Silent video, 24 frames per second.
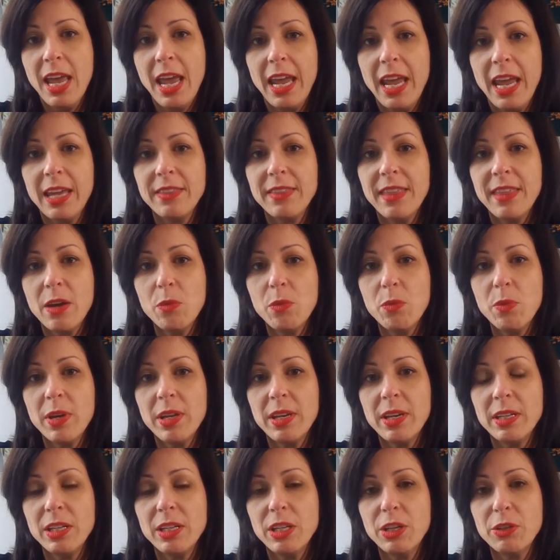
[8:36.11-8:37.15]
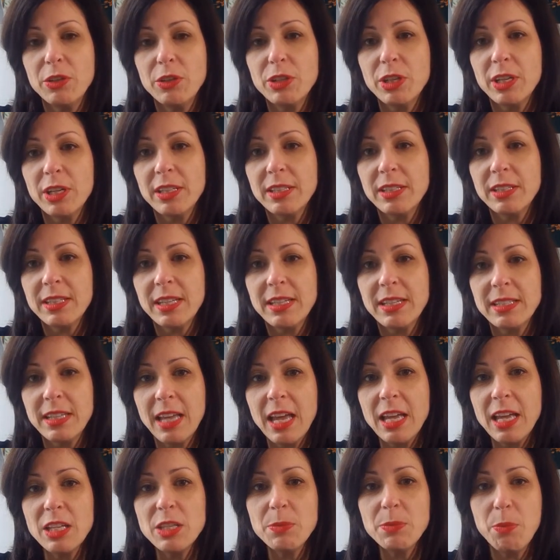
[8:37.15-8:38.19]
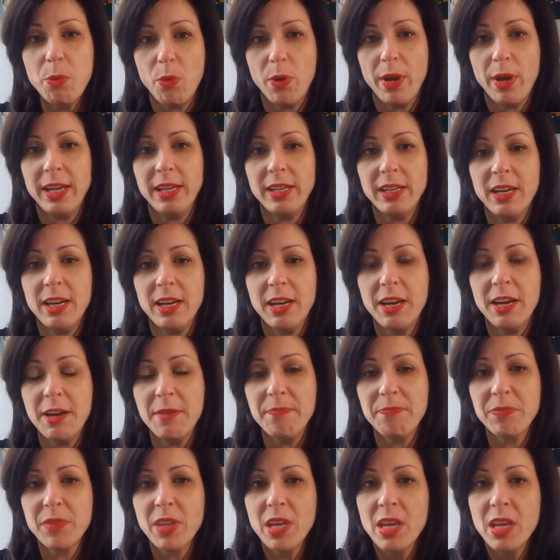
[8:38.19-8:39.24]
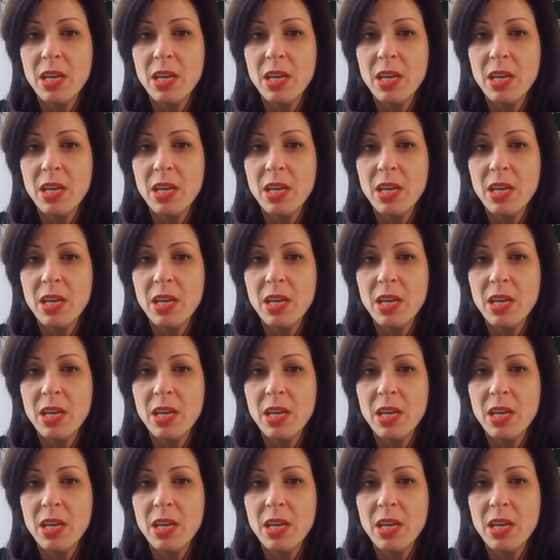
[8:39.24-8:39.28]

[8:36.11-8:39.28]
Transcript: and that when you know to Cezanne's point, um,